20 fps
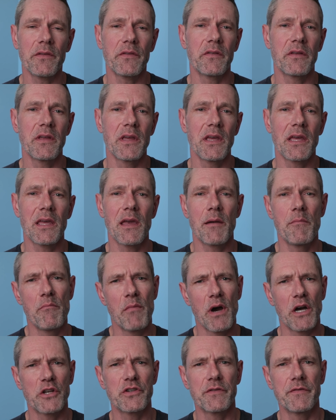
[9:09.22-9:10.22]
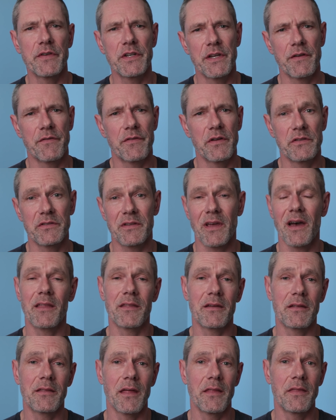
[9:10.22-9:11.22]
seeing much of a difference
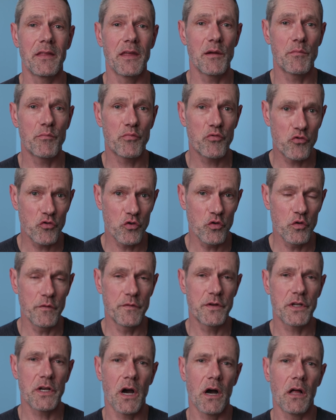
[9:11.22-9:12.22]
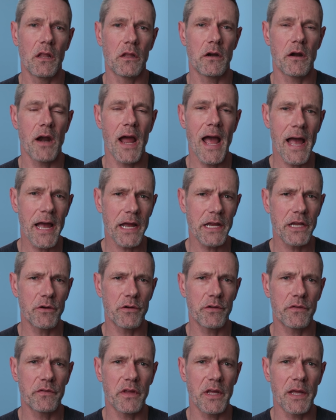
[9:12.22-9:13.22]
other than the improved color
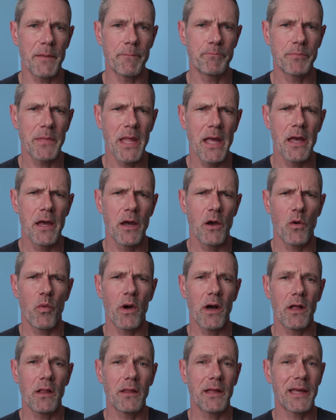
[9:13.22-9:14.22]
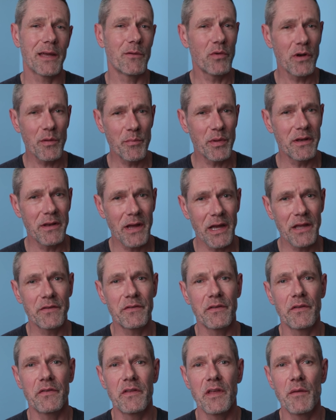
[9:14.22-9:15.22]
accuracy. While it would have been nice
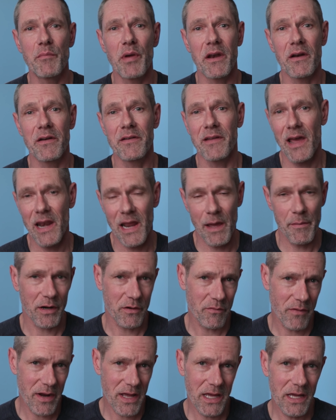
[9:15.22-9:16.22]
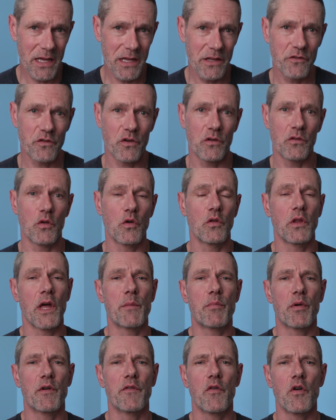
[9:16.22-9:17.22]
to see better dynamic range or low
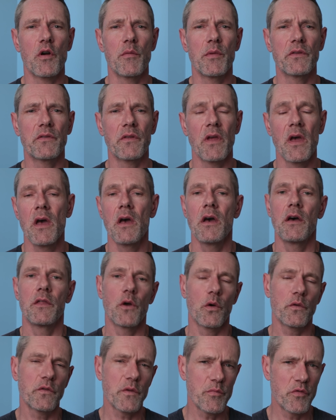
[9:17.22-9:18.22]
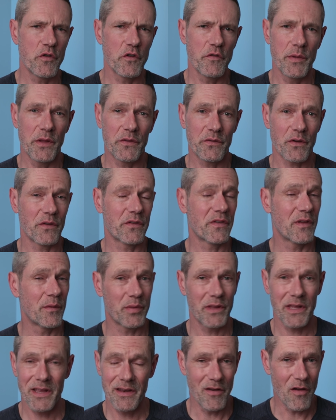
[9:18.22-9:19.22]
light performance, those improvements are
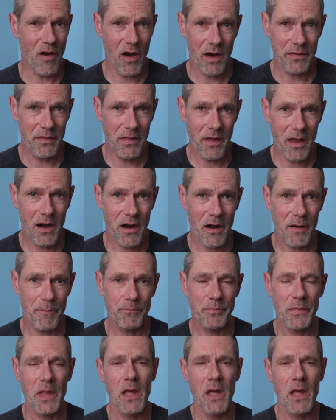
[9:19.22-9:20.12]
simply not there.